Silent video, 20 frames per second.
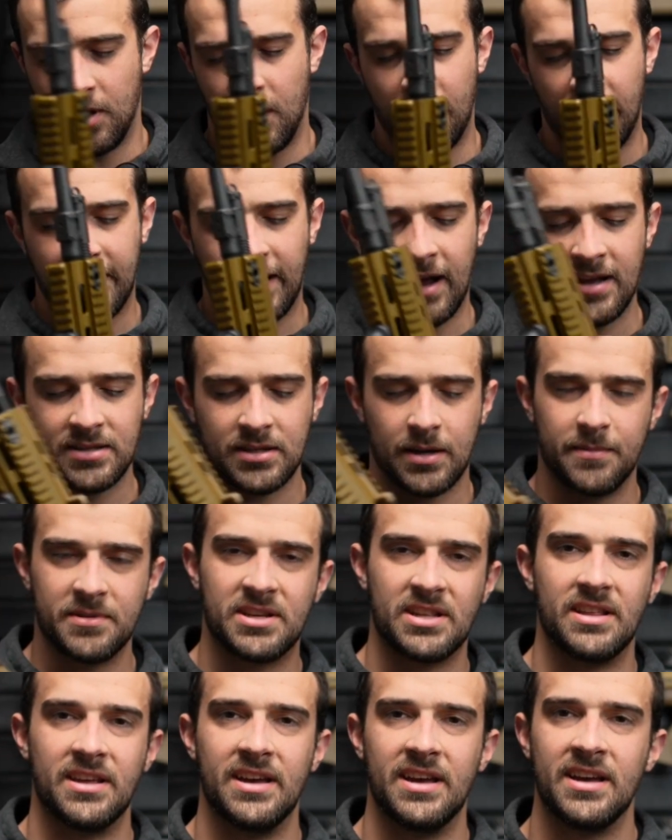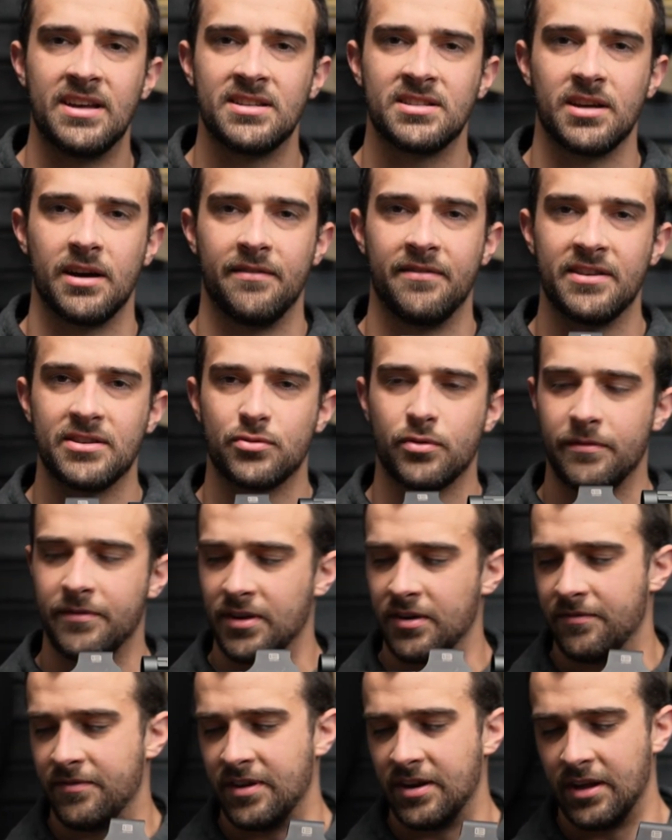All right, guys, coming to the end of this
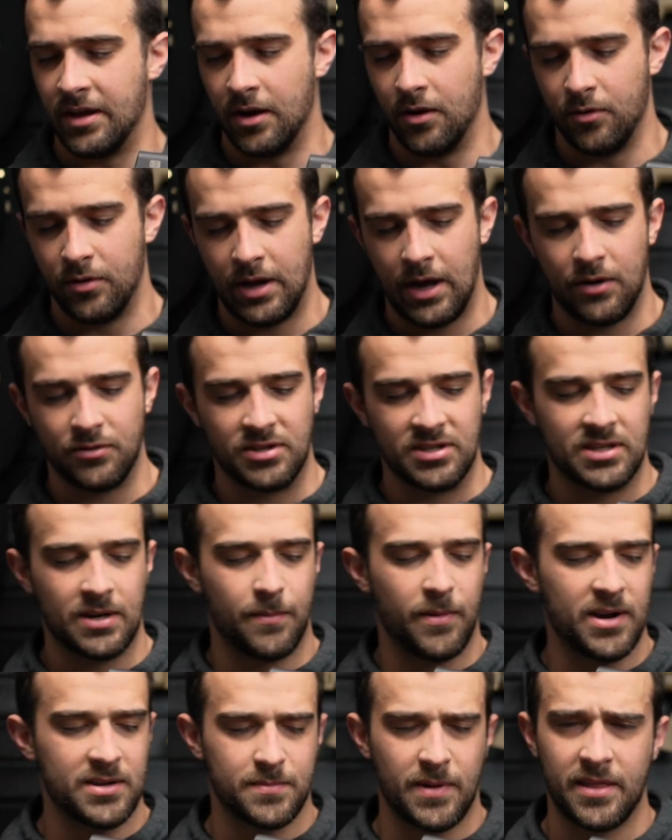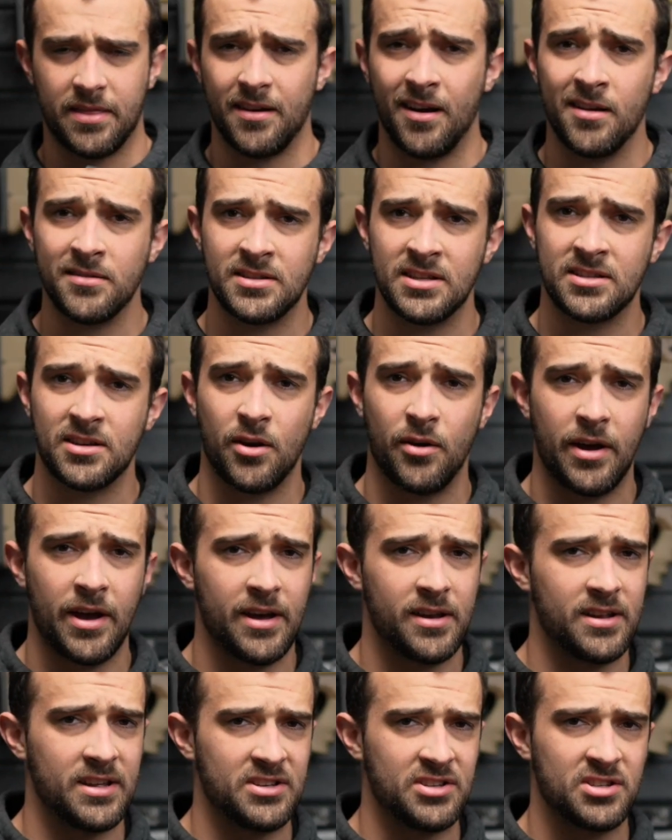review video. Now, to summarize my thoughts, let's go
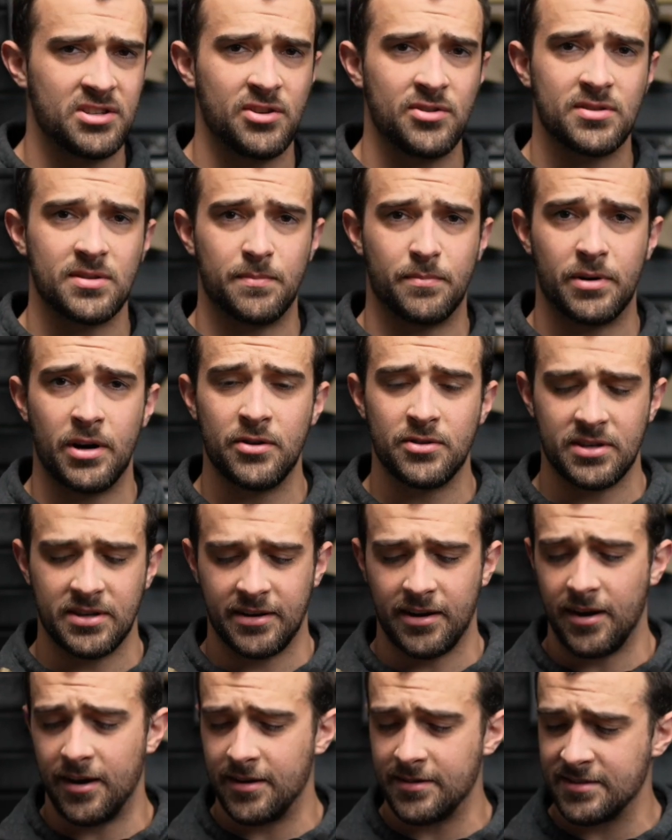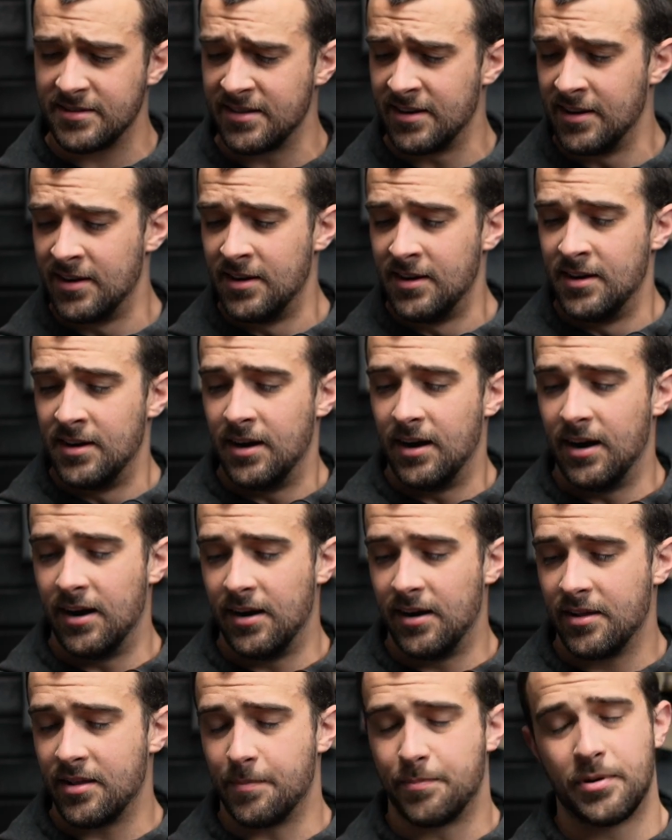ahead and just do some pros and cons.
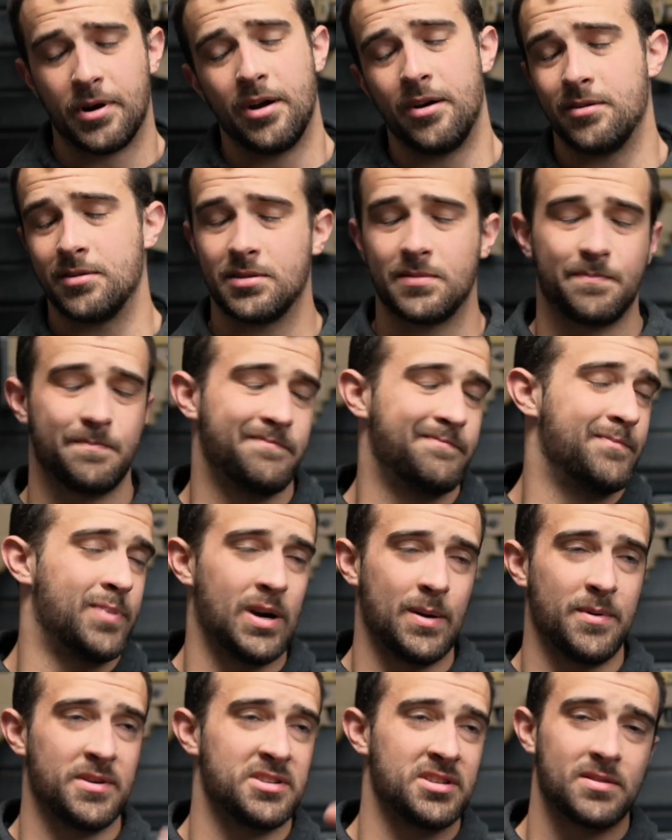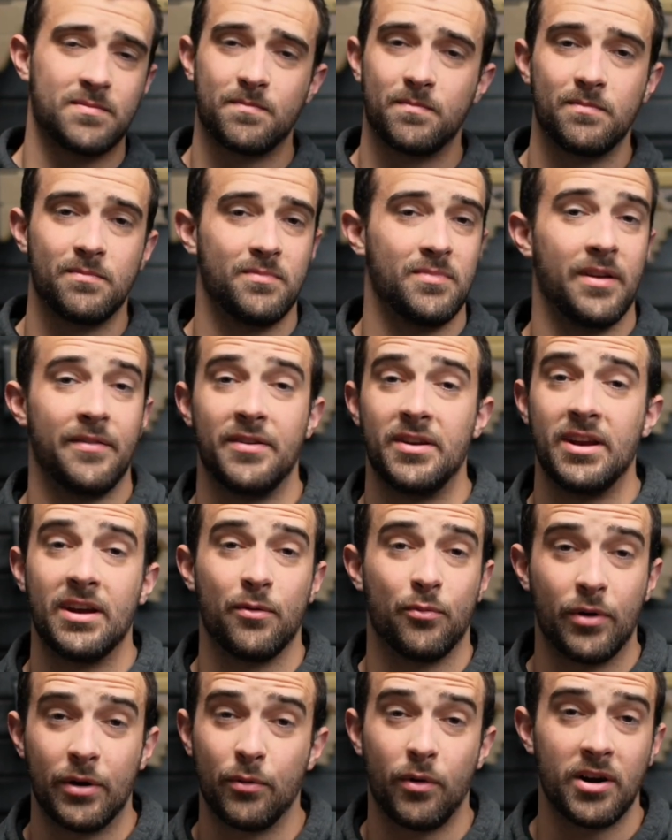The pros, pretty much just, if you need to
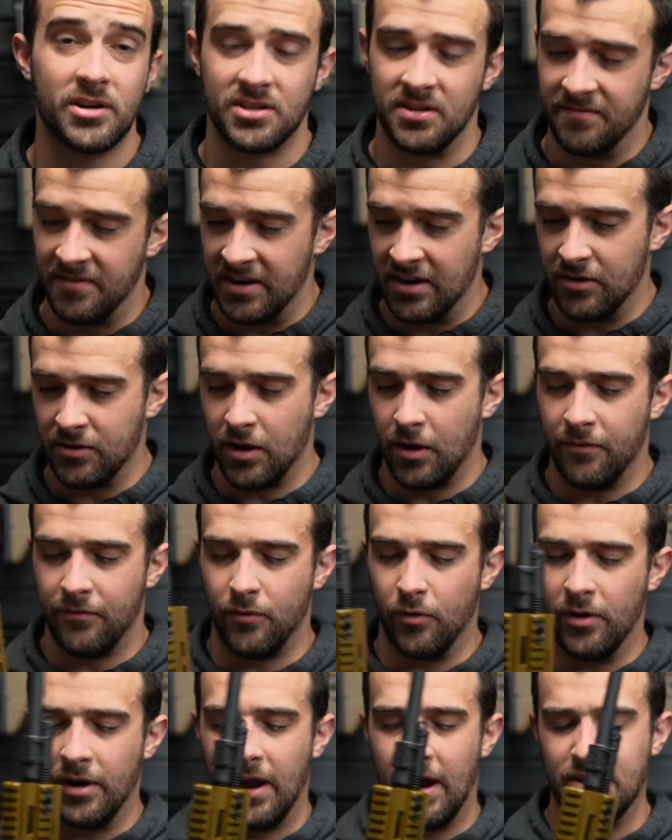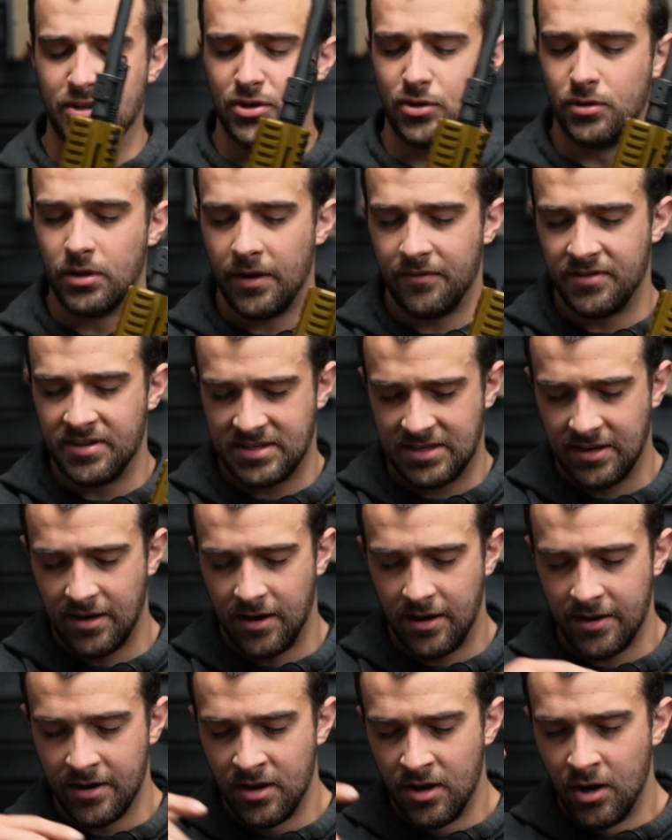rewatch the video, go for it. I do love this
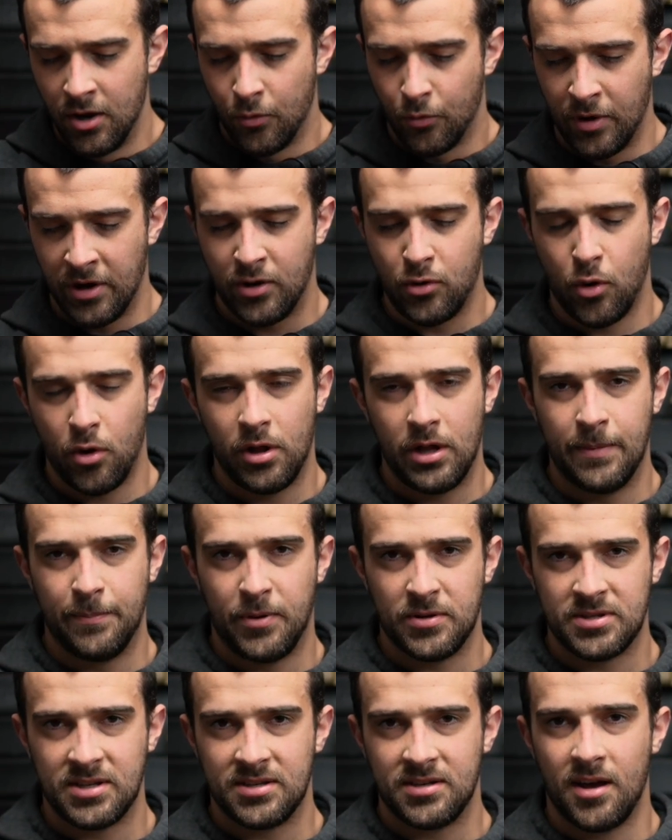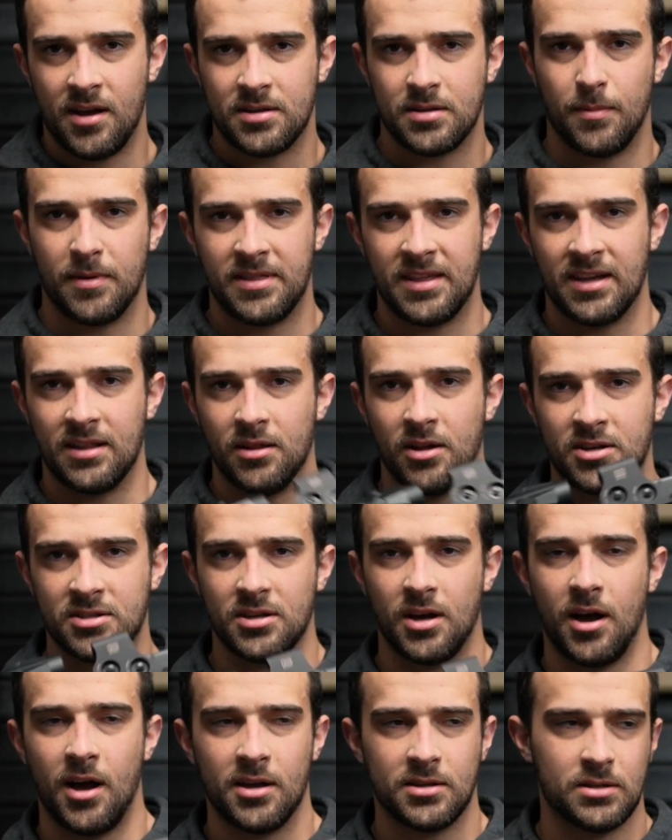gun. Recoil impulse is awesome. I think it looks
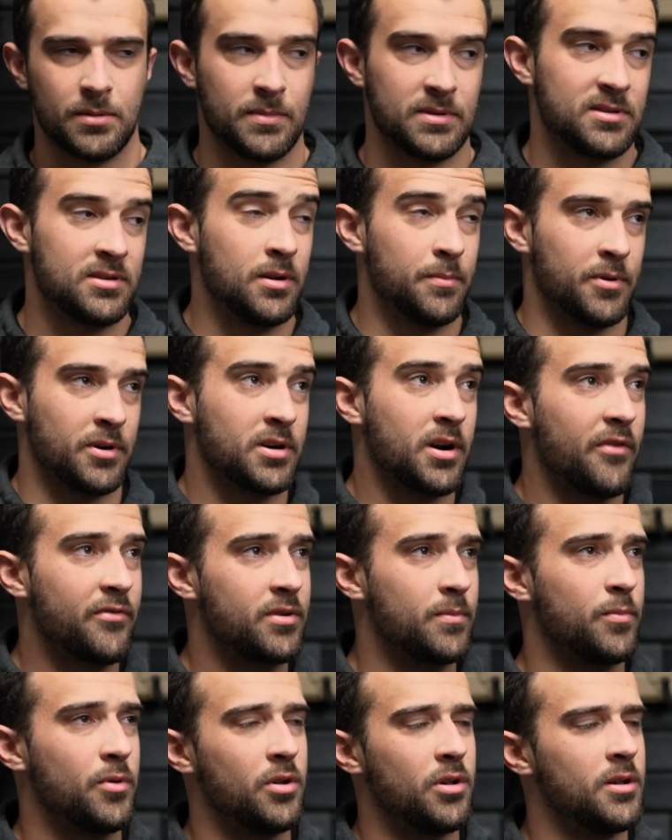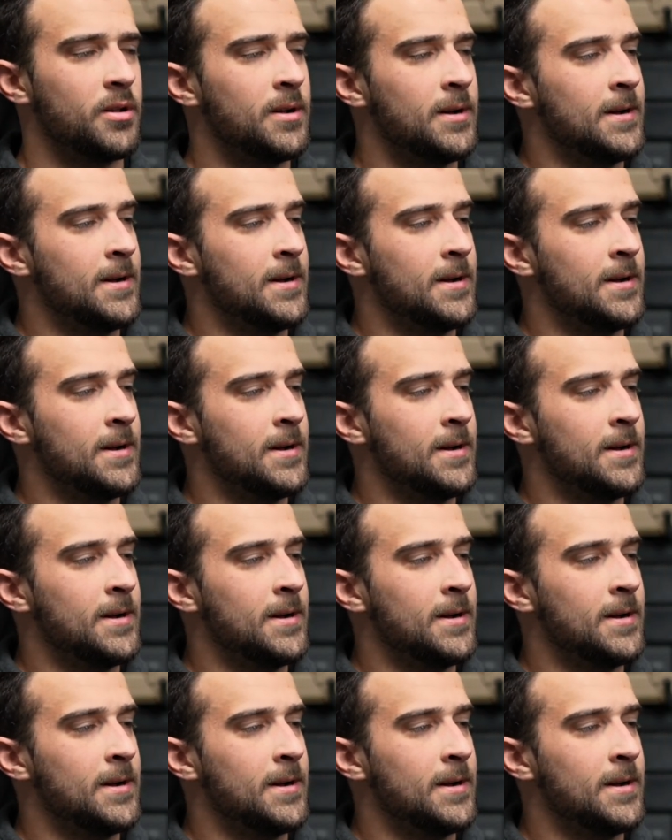awesome. It's super comfortable.